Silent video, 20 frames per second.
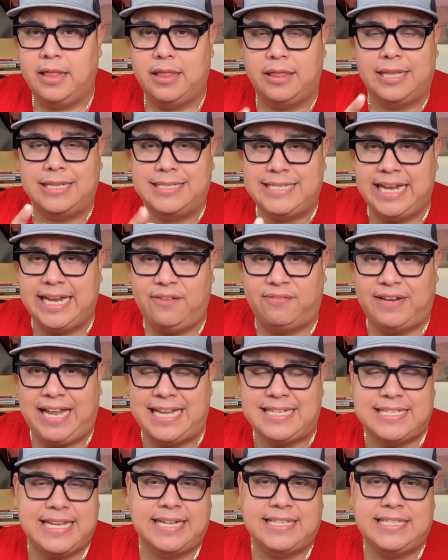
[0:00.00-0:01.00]
The date of
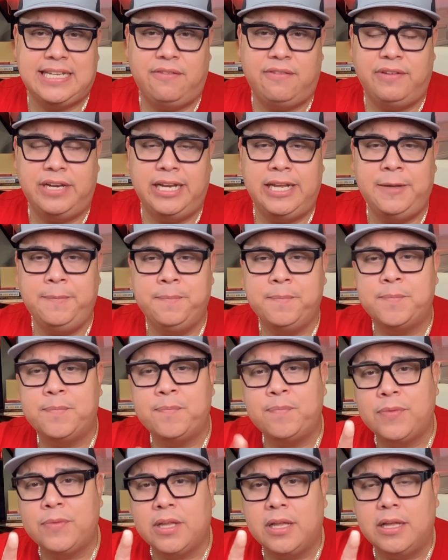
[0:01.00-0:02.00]
last activity,
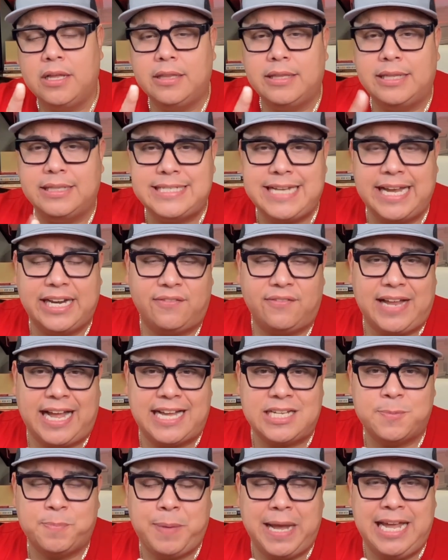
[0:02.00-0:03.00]
the date of
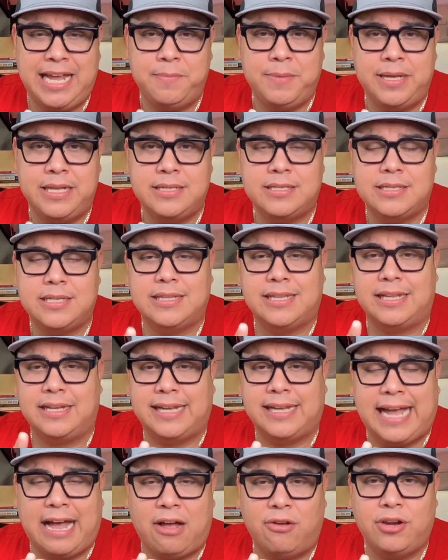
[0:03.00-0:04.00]
last payment, the
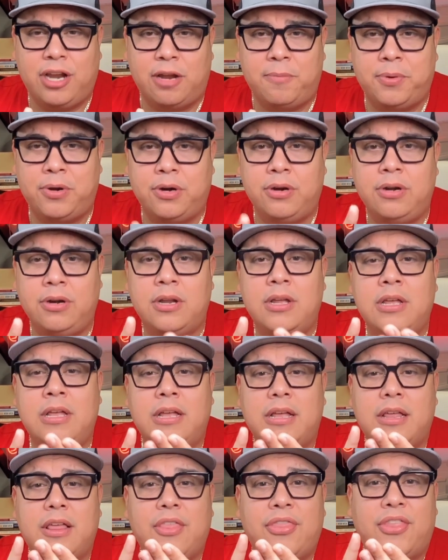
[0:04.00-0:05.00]
account number,
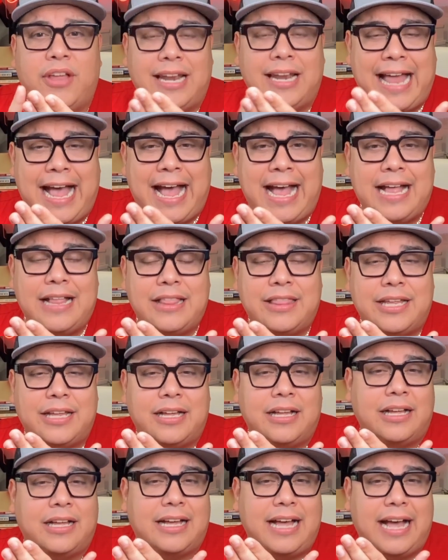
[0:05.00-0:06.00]
the, la
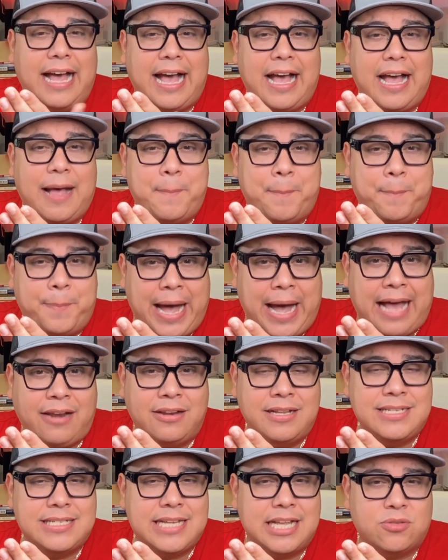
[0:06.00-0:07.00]
the
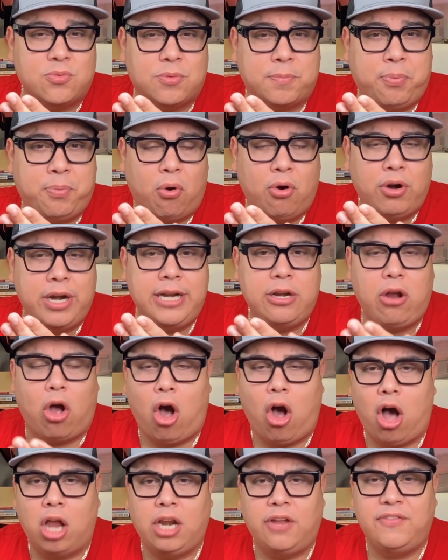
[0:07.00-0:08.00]
balance that's reporting,
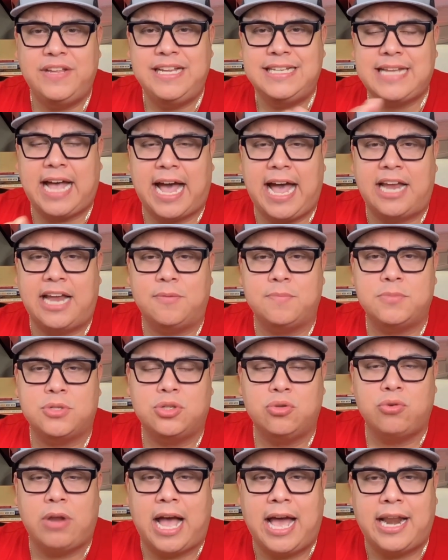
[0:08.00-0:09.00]
all of these items
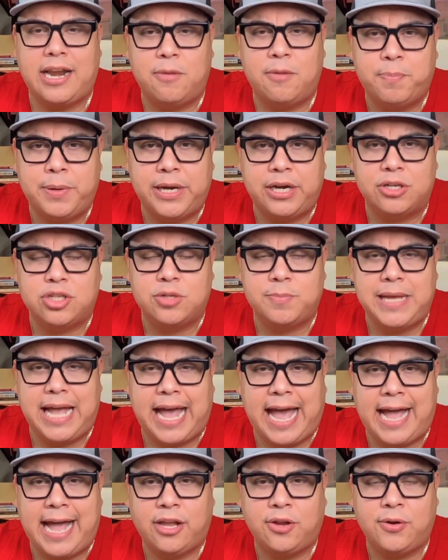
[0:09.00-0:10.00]
do not appear to be
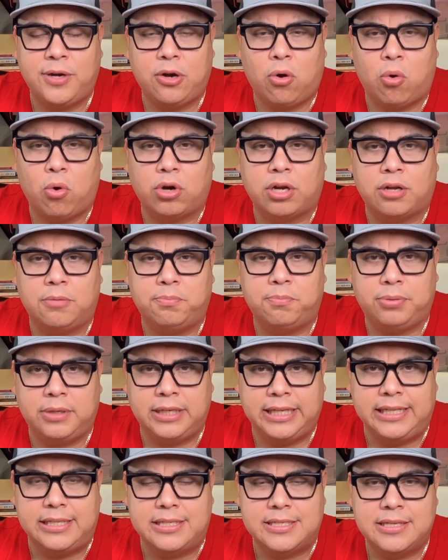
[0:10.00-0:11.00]
accurate or
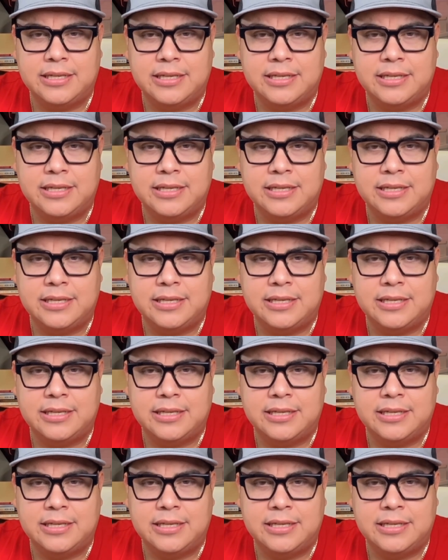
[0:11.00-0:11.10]
complete,